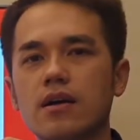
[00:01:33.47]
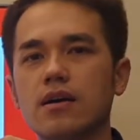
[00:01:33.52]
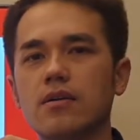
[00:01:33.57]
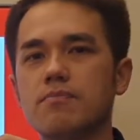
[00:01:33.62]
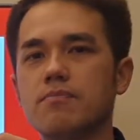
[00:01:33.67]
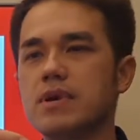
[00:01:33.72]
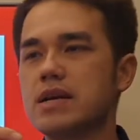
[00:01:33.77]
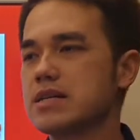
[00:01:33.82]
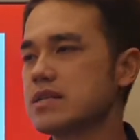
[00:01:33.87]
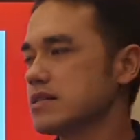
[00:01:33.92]

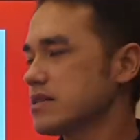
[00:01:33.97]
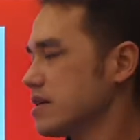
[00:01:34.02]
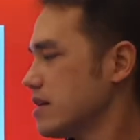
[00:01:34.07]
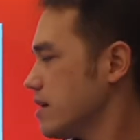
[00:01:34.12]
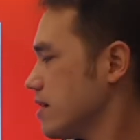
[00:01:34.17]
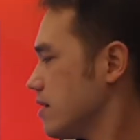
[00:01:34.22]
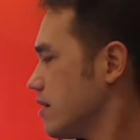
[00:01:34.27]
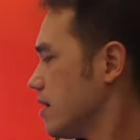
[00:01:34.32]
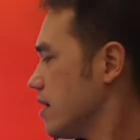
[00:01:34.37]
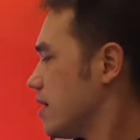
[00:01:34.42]

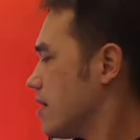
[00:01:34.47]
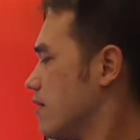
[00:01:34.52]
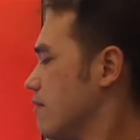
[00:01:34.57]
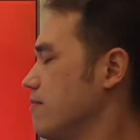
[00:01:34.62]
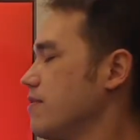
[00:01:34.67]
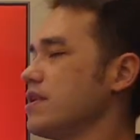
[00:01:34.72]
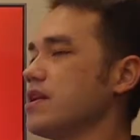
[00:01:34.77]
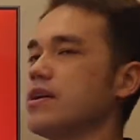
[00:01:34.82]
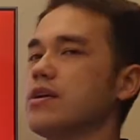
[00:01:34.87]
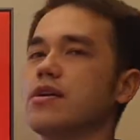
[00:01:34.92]
mixing
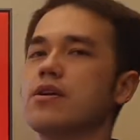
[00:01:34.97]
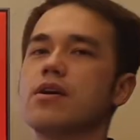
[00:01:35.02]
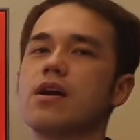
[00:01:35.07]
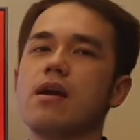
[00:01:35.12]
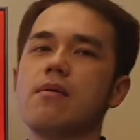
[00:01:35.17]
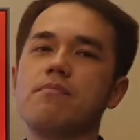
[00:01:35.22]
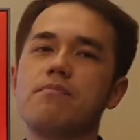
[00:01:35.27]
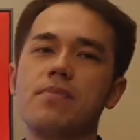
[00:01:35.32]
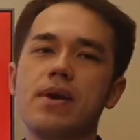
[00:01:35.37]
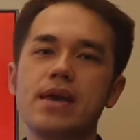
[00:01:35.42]
vinegar
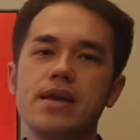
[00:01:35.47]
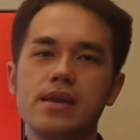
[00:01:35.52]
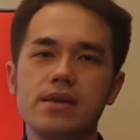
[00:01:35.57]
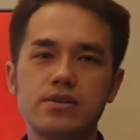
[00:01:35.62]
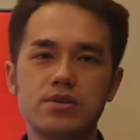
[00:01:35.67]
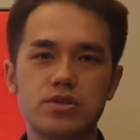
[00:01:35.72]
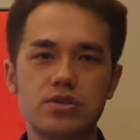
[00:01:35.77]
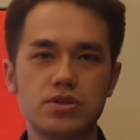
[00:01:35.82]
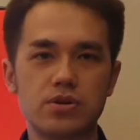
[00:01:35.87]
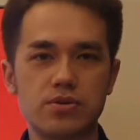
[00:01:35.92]
and baking
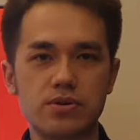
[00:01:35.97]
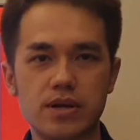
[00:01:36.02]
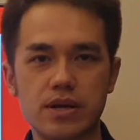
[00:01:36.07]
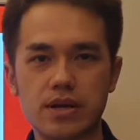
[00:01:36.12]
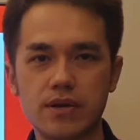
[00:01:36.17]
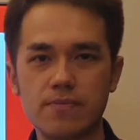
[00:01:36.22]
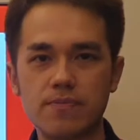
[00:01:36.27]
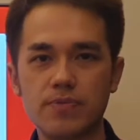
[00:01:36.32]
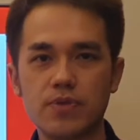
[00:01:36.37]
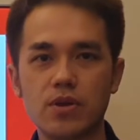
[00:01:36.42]

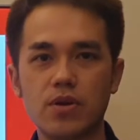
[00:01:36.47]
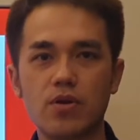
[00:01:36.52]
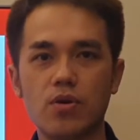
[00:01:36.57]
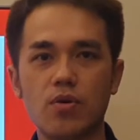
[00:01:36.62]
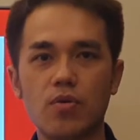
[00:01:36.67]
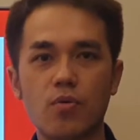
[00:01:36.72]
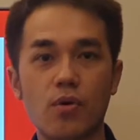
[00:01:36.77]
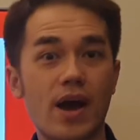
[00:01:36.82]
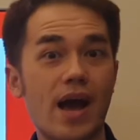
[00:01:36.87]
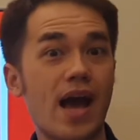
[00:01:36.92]
soda,
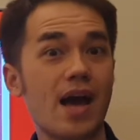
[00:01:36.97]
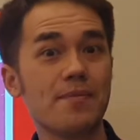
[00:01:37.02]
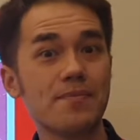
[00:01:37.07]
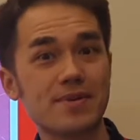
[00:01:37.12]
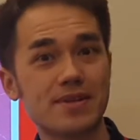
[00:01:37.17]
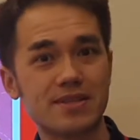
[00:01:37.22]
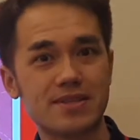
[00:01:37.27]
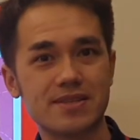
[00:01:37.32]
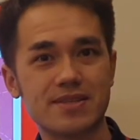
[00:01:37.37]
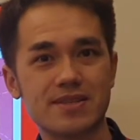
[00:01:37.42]
what
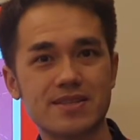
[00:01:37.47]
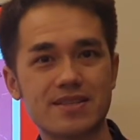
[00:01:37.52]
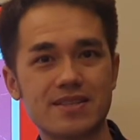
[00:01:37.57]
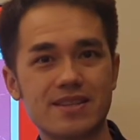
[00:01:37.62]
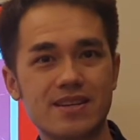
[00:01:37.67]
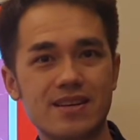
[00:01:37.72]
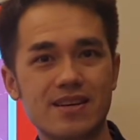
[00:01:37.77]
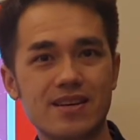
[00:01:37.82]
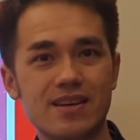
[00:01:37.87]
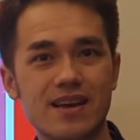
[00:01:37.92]
happens?
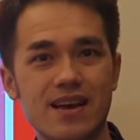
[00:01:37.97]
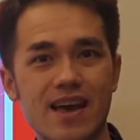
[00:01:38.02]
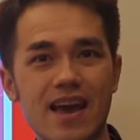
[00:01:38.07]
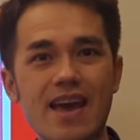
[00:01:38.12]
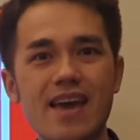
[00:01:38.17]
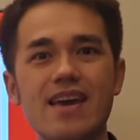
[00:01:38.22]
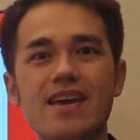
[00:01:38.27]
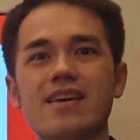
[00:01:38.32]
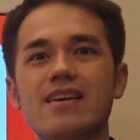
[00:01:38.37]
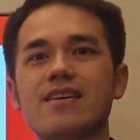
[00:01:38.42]

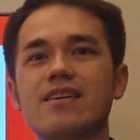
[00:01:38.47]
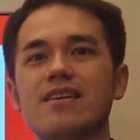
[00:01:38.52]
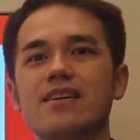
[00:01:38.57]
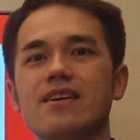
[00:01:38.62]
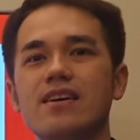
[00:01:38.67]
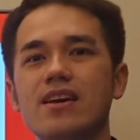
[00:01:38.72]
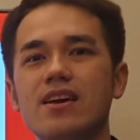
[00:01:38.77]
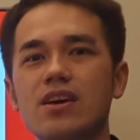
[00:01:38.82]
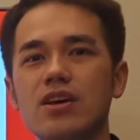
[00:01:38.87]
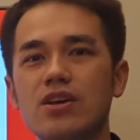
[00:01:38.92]
Hey,
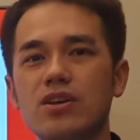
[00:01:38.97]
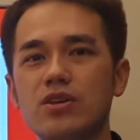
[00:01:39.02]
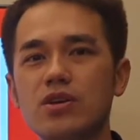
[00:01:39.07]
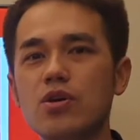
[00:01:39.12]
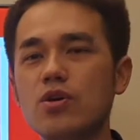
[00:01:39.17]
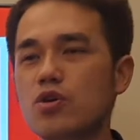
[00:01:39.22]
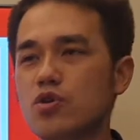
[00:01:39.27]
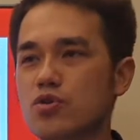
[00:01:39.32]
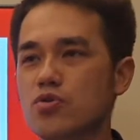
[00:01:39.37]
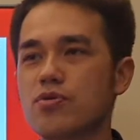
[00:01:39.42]
you
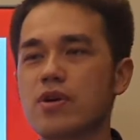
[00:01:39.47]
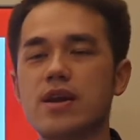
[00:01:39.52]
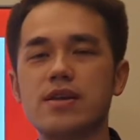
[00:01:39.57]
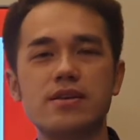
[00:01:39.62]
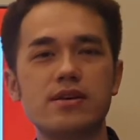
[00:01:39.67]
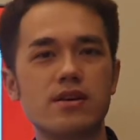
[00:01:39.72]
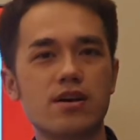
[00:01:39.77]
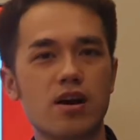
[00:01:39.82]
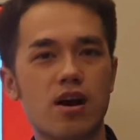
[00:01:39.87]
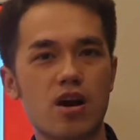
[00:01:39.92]

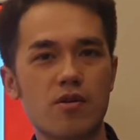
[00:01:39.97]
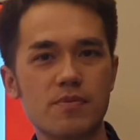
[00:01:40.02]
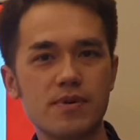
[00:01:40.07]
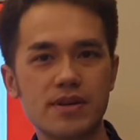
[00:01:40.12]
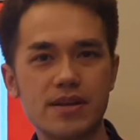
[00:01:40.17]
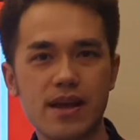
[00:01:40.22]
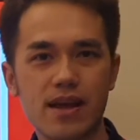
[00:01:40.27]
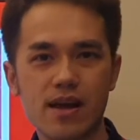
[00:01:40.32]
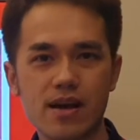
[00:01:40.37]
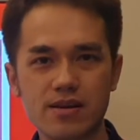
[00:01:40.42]
created carbon
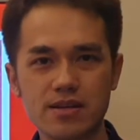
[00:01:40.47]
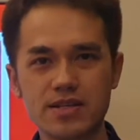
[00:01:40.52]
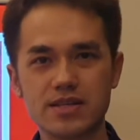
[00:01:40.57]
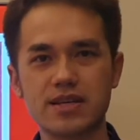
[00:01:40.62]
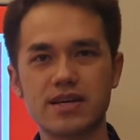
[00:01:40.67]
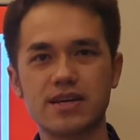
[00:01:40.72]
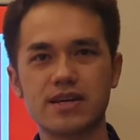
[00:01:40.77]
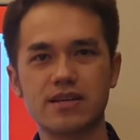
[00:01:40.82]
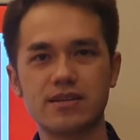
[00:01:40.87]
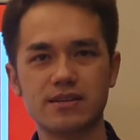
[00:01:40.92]

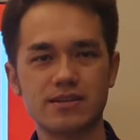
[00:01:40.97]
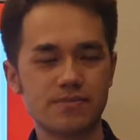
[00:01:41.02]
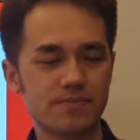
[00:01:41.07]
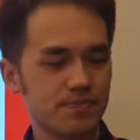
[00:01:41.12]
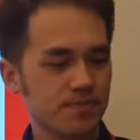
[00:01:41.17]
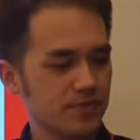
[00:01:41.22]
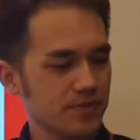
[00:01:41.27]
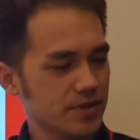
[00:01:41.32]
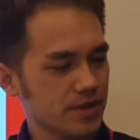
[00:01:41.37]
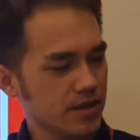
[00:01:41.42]
dioxide.
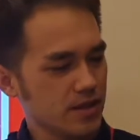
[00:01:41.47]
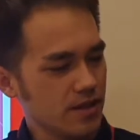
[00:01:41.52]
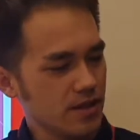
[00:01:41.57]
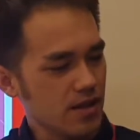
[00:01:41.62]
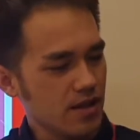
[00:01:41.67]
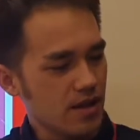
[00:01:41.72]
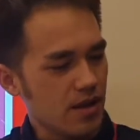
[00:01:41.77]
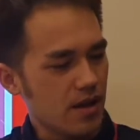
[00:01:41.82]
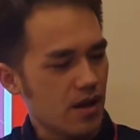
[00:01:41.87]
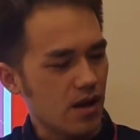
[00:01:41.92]

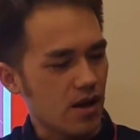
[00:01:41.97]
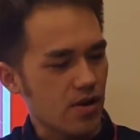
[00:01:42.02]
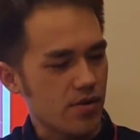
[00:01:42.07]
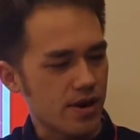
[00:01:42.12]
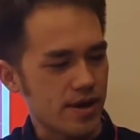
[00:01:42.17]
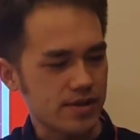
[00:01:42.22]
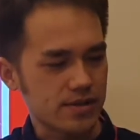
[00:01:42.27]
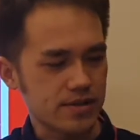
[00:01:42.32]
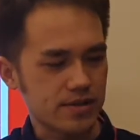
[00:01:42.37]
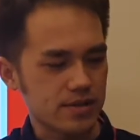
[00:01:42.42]
All
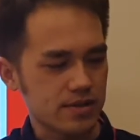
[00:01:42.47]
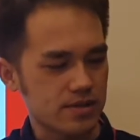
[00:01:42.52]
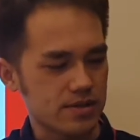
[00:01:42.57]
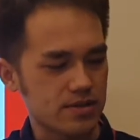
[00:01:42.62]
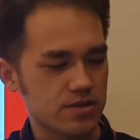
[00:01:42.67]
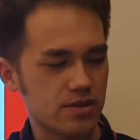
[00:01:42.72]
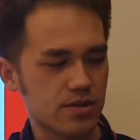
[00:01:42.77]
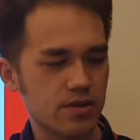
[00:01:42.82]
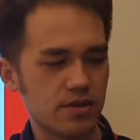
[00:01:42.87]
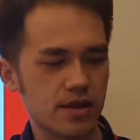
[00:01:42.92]
right,
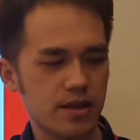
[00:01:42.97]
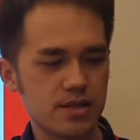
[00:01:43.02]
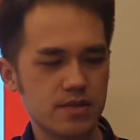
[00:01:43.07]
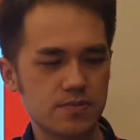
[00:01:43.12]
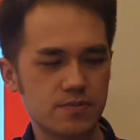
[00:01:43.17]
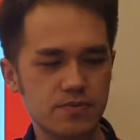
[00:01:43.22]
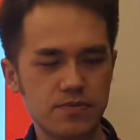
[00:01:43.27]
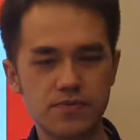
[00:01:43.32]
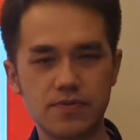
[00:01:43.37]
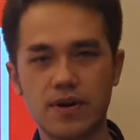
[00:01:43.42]
so let's
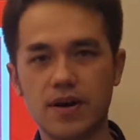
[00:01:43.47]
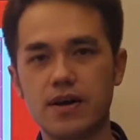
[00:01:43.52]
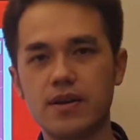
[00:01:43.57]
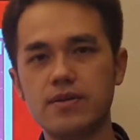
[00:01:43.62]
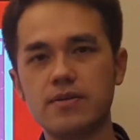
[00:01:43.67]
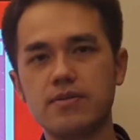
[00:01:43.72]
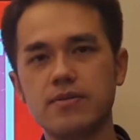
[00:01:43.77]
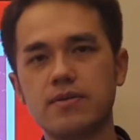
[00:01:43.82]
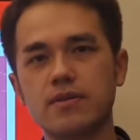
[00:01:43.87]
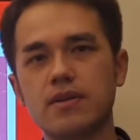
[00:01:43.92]
move
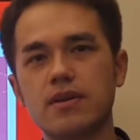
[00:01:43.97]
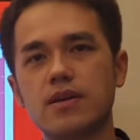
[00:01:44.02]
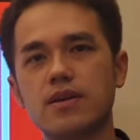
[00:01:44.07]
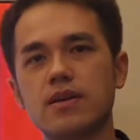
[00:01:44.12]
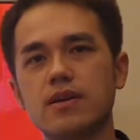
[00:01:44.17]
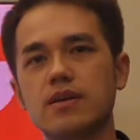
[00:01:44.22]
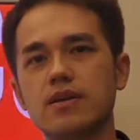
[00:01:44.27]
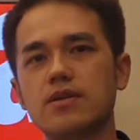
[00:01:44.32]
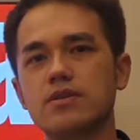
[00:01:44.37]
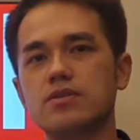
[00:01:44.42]
on.
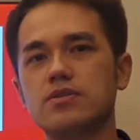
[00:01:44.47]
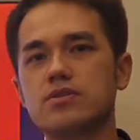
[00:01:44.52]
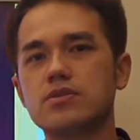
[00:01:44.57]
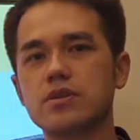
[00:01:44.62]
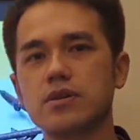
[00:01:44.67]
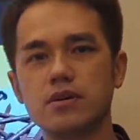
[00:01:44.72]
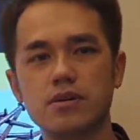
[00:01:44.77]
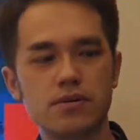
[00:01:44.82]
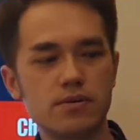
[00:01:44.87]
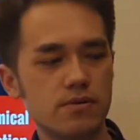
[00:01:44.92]

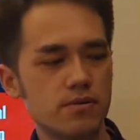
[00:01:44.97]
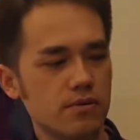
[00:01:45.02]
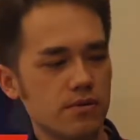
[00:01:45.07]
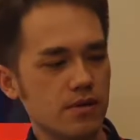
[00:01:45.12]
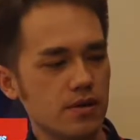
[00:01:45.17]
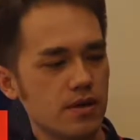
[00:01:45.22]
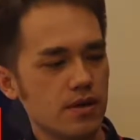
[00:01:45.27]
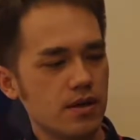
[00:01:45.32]
So,